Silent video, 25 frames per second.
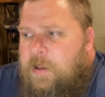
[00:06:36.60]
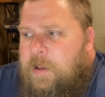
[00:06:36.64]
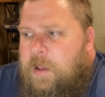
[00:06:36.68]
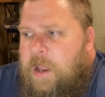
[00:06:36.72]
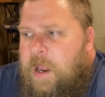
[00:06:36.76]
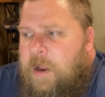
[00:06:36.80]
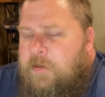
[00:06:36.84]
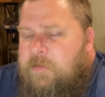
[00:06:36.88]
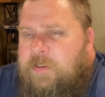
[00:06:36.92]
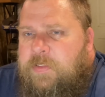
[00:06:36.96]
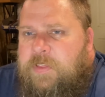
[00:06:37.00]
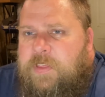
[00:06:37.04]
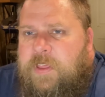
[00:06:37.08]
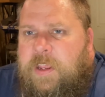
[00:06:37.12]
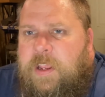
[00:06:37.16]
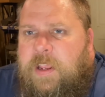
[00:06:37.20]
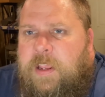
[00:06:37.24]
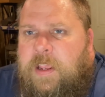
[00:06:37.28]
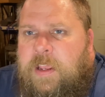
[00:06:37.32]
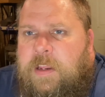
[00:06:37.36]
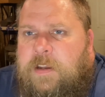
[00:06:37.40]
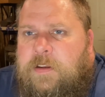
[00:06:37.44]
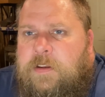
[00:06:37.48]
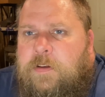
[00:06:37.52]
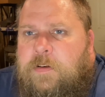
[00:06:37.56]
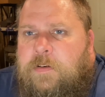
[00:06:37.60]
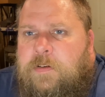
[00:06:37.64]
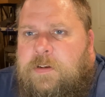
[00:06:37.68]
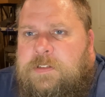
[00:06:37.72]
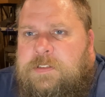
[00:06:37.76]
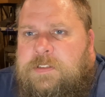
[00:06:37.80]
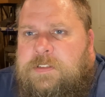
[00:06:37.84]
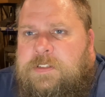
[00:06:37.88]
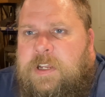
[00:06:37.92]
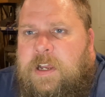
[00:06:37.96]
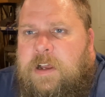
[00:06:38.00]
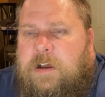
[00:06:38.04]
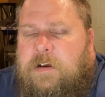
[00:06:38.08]
everything in you
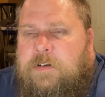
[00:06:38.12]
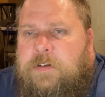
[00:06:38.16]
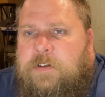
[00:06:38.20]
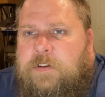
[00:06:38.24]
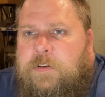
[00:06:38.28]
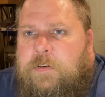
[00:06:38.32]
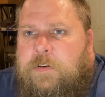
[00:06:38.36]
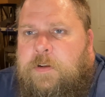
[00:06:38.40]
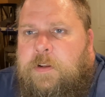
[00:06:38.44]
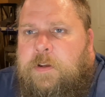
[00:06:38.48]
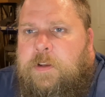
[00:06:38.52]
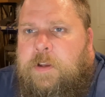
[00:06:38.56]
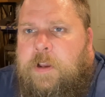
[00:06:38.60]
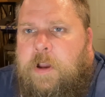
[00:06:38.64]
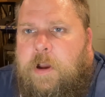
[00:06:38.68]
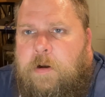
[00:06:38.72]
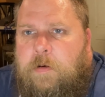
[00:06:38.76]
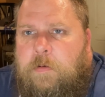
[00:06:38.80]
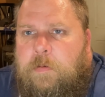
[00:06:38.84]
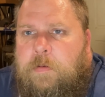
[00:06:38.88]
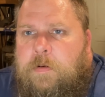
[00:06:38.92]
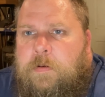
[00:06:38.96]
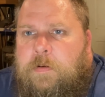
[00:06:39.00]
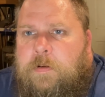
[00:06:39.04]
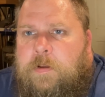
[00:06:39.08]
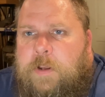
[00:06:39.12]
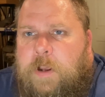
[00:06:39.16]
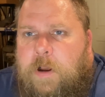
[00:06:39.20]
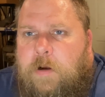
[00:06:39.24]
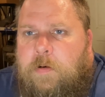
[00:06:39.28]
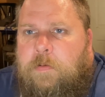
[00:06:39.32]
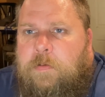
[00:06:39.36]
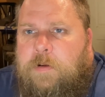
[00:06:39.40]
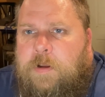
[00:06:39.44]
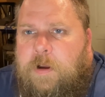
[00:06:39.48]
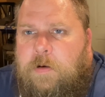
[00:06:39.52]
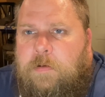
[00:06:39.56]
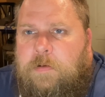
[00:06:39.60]
is telling you to go,
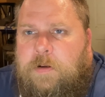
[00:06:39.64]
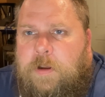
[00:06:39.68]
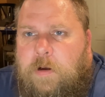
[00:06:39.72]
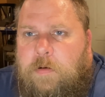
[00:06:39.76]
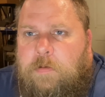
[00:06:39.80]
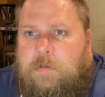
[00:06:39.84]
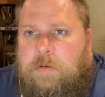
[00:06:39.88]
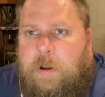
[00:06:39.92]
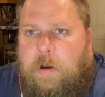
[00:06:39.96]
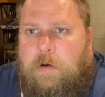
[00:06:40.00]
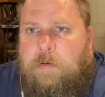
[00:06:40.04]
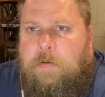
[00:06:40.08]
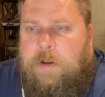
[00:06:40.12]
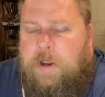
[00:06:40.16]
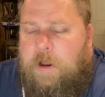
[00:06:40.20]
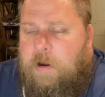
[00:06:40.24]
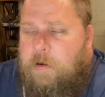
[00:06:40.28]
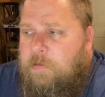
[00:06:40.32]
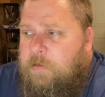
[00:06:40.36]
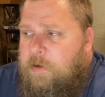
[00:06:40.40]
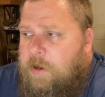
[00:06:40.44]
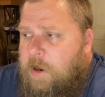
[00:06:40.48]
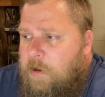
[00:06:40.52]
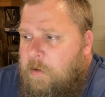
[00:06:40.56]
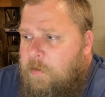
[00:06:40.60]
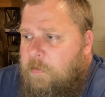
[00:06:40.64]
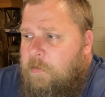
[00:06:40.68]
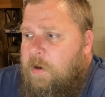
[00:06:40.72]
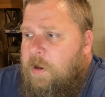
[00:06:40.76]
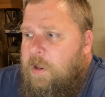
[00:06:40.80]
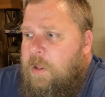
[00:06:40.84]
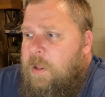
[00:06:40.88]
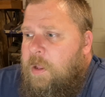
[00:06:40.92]
go, go, go, go, go, go.